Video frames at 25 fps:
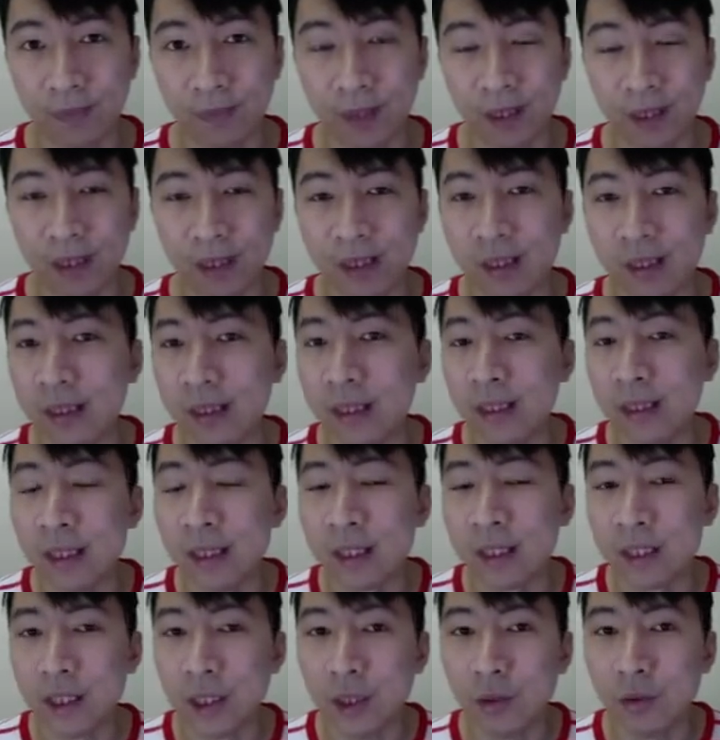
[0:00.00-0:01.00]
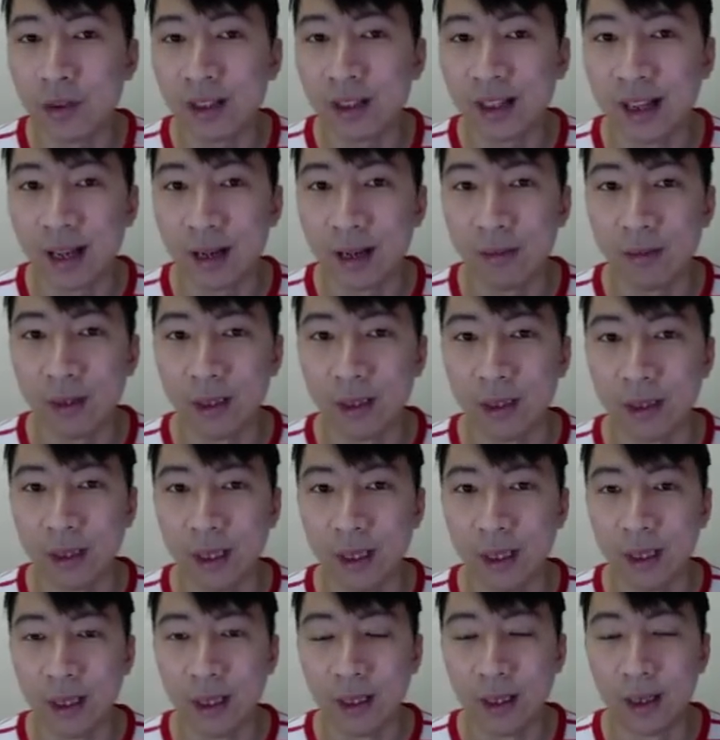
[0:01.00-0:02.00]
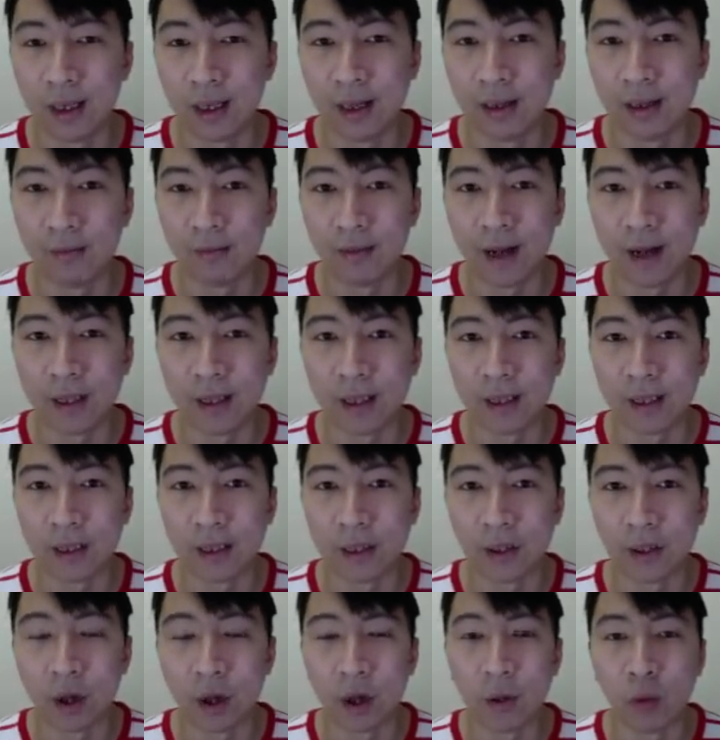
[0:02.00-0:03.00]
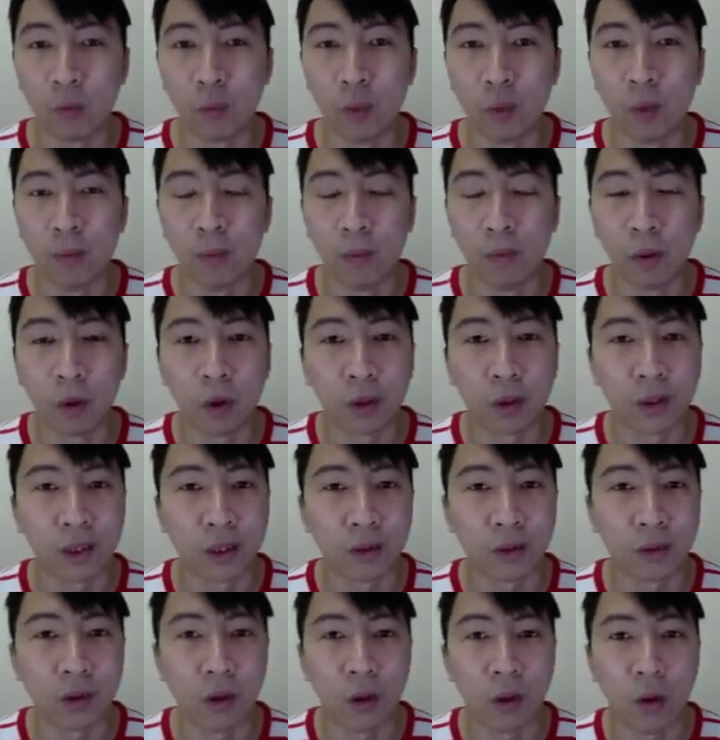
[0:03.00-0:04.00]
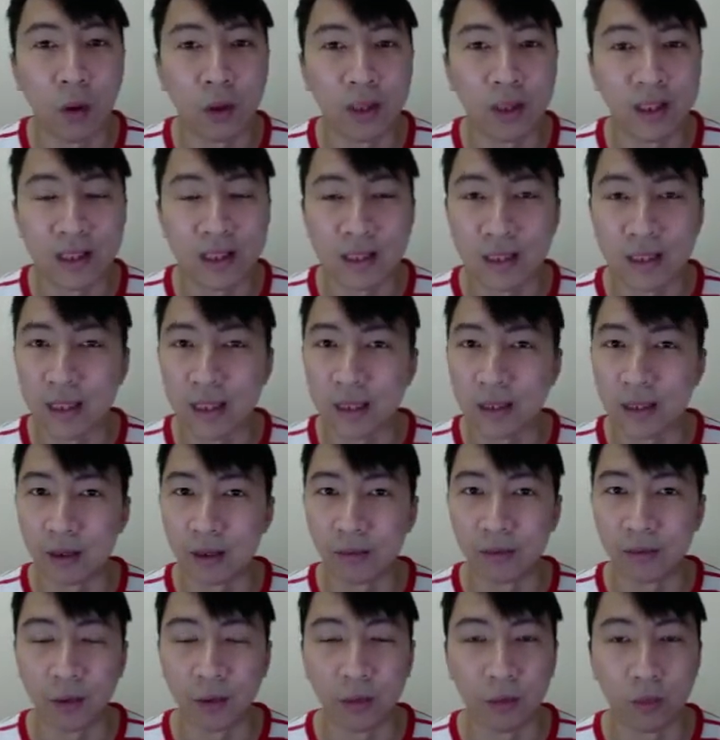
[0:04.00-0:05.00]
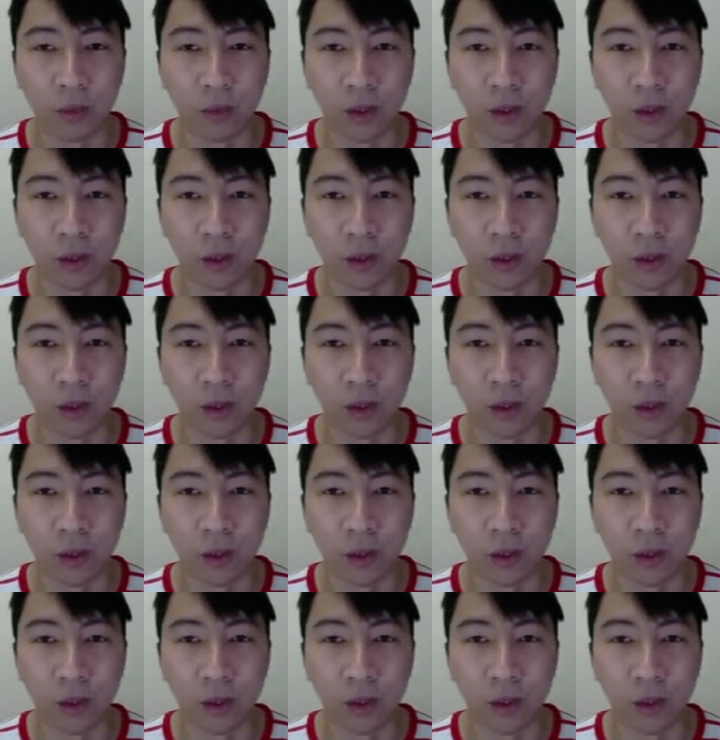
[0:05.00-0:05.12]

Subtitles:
And in this new covenant, and finally God will blot out all the sins of